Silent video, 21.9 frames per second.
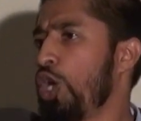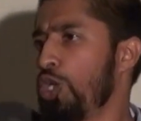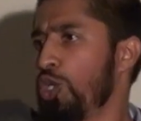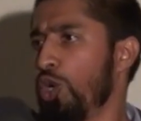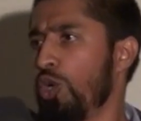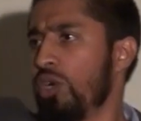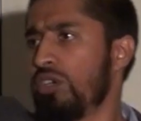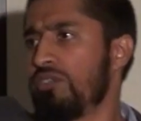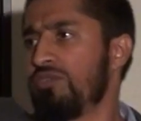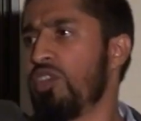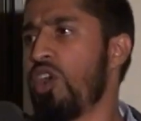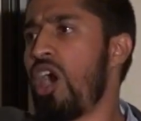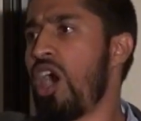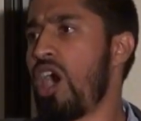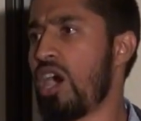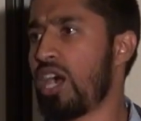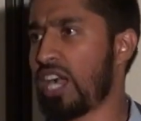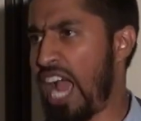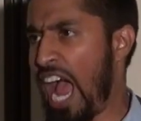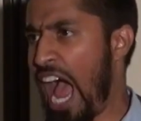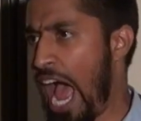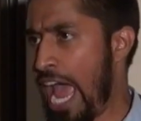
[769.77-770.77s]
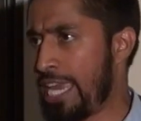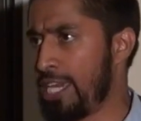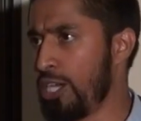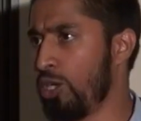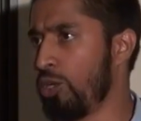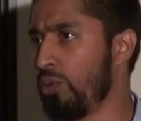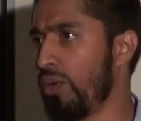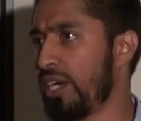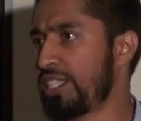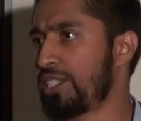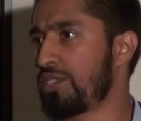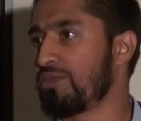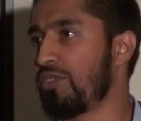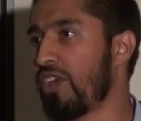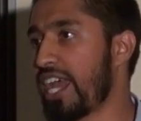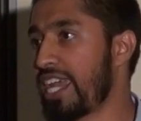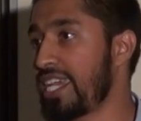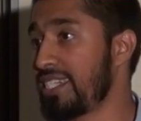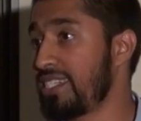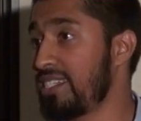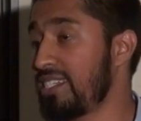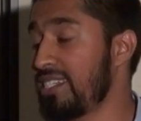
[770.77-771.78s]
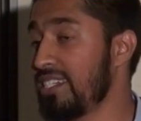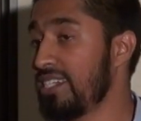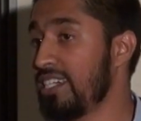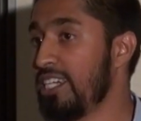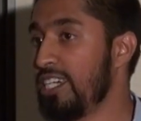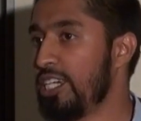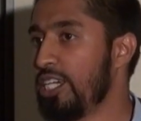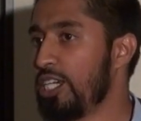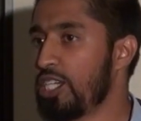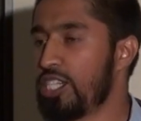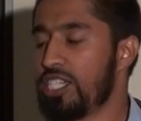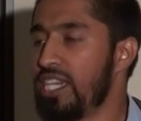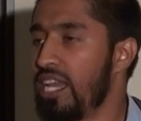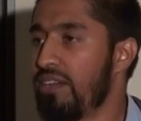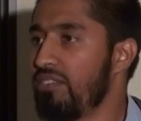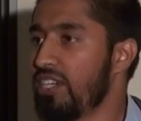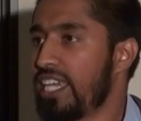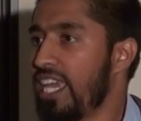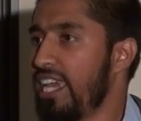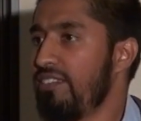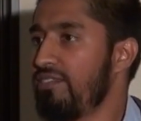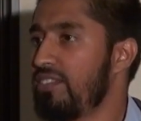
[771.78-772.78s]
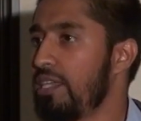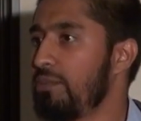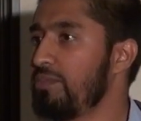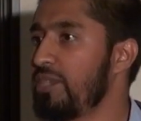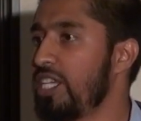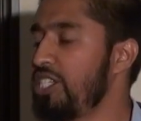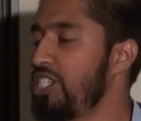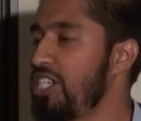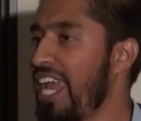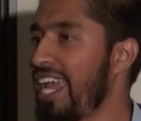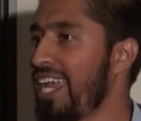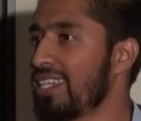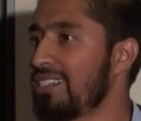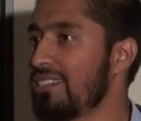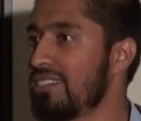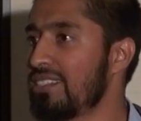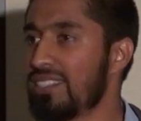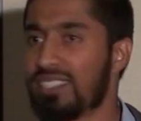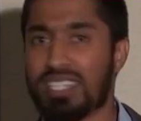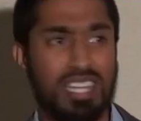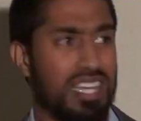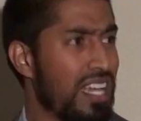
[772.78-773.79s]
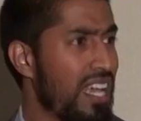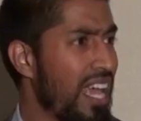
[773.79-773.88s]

You're wrong, I know what's right, we never gave them the chance.